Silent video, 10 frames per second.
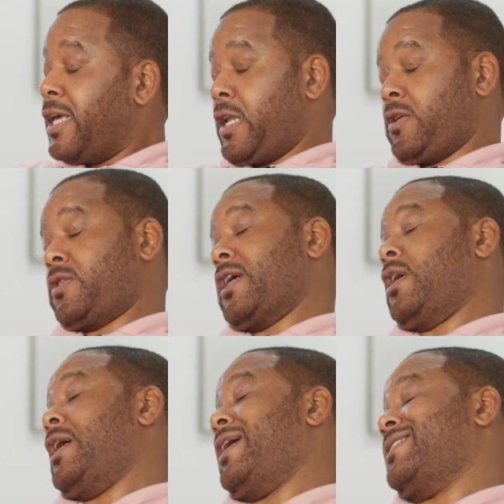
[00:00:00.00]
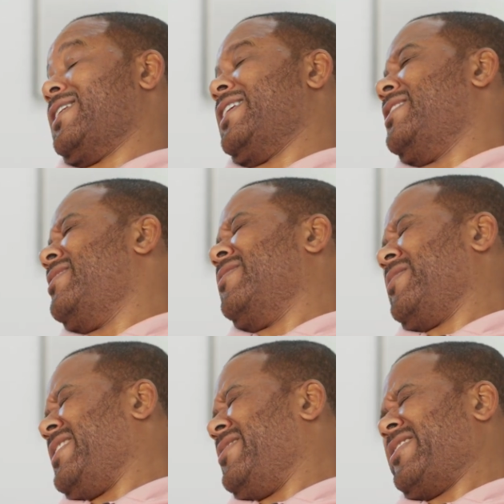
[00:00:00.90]
And it's like, I was like, oh,
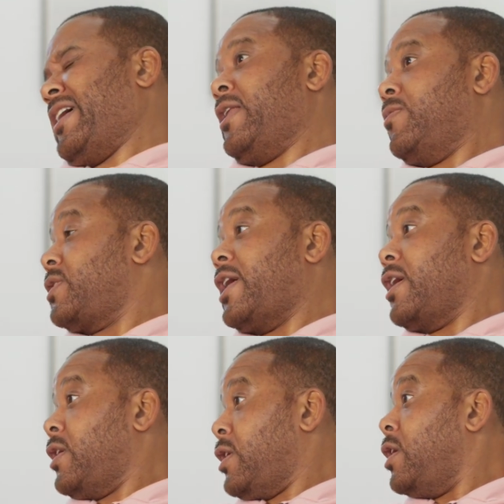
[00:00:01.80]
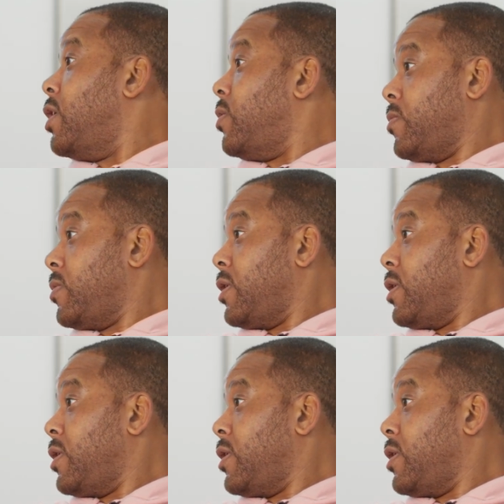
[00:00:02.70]
okay. And it was like, yo.